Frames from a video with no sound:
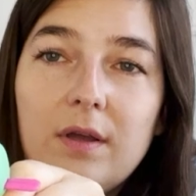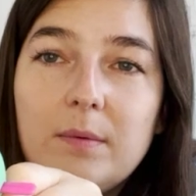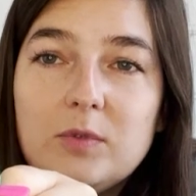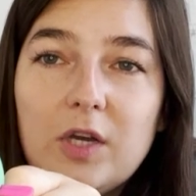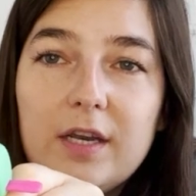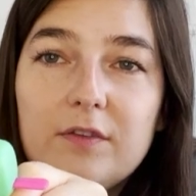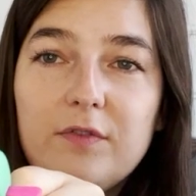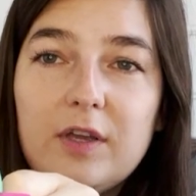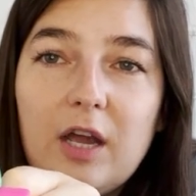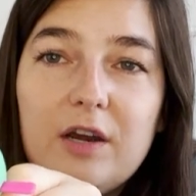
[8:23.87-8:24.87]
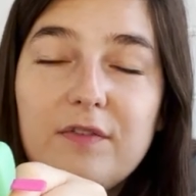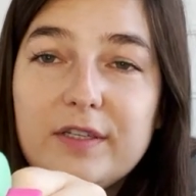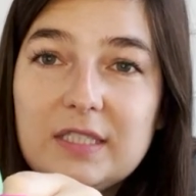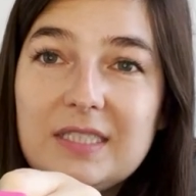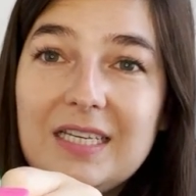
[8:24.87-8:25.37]
I'm trying to figure out if I
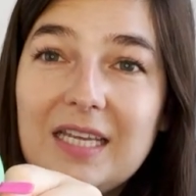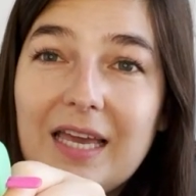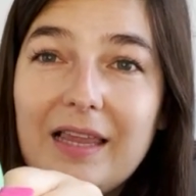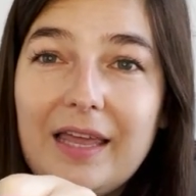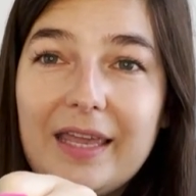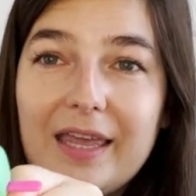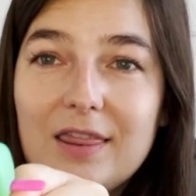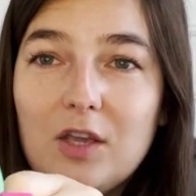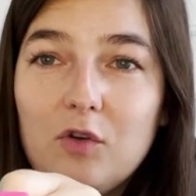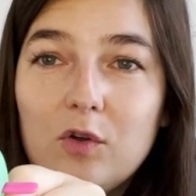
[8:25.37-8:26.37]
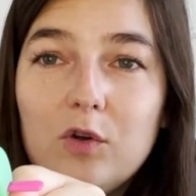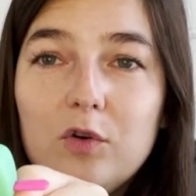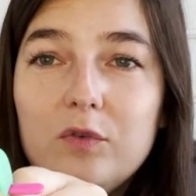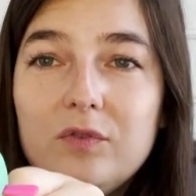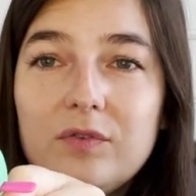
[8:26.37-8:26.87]
just need to get like in the
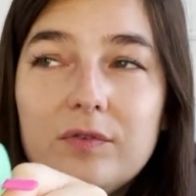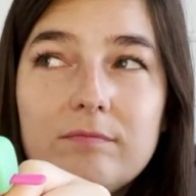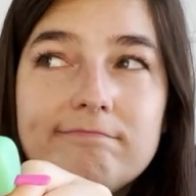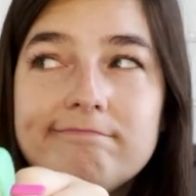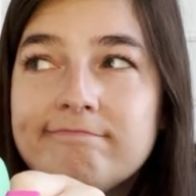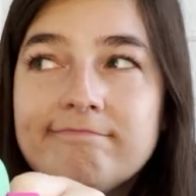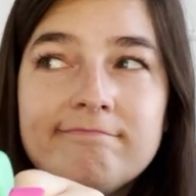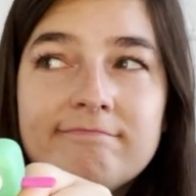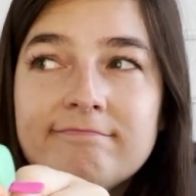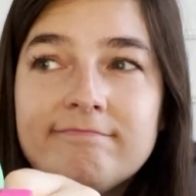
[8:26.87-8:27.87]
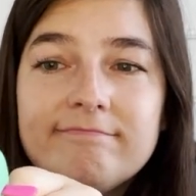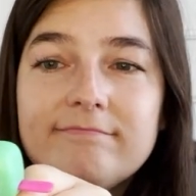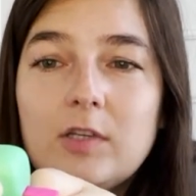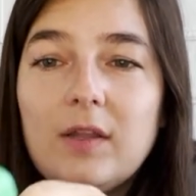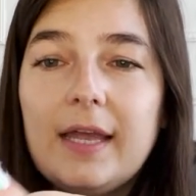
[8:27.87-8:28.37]
groove.
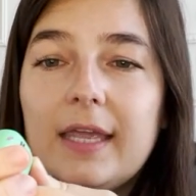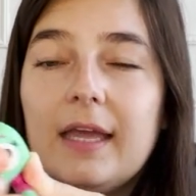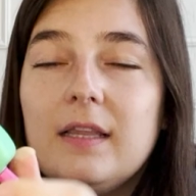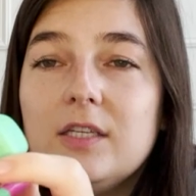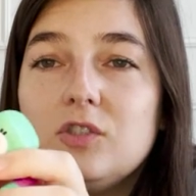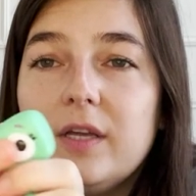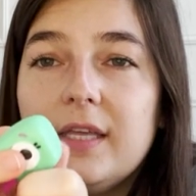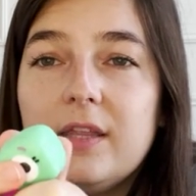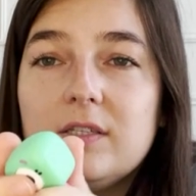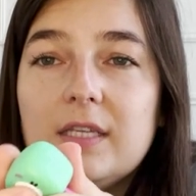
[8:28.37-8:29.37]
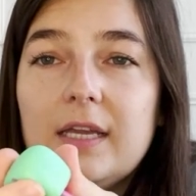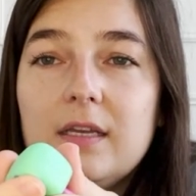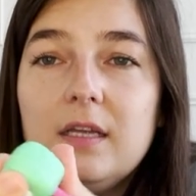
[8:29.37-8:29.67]
Don't like it. Let's try the other side.